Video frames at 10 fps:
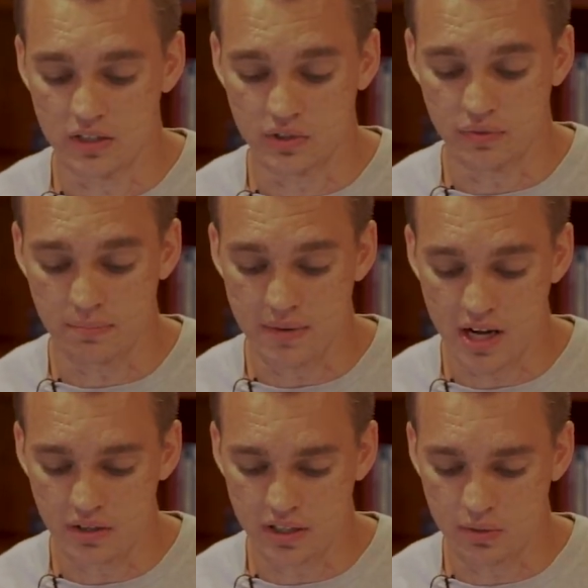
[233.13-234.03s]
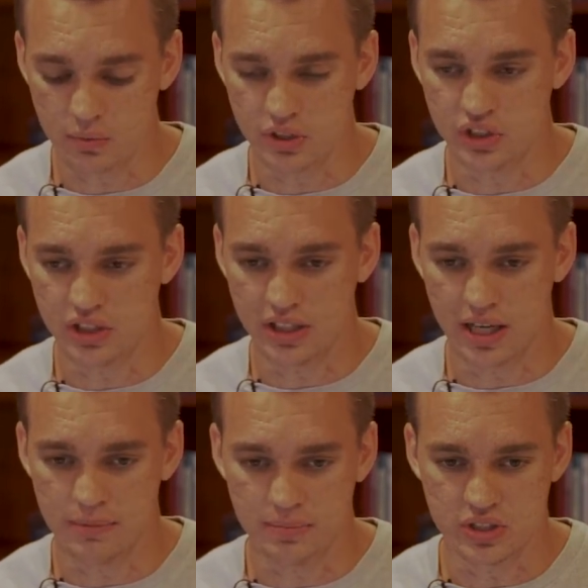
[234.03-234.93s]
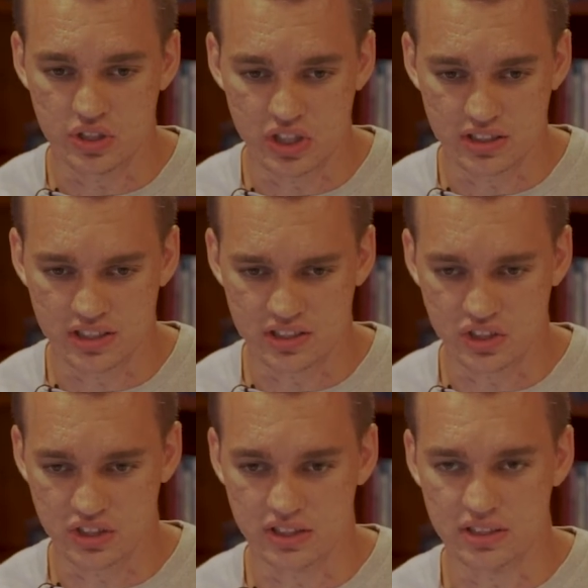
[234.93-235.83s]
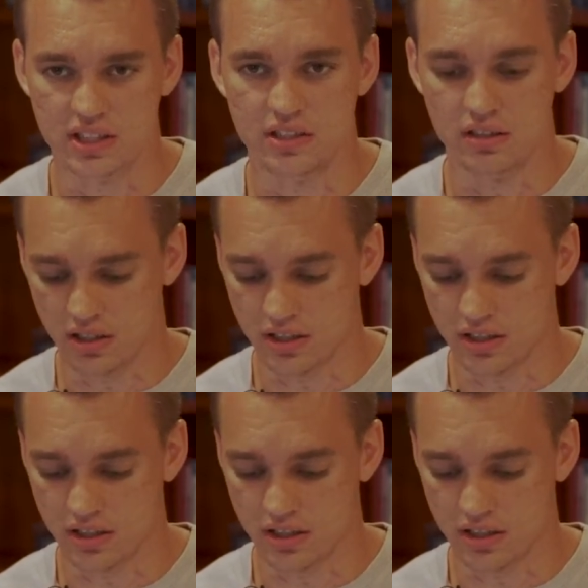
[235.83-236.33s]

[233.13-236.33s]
So for Mary, when she came up to Jesus, Jesus said,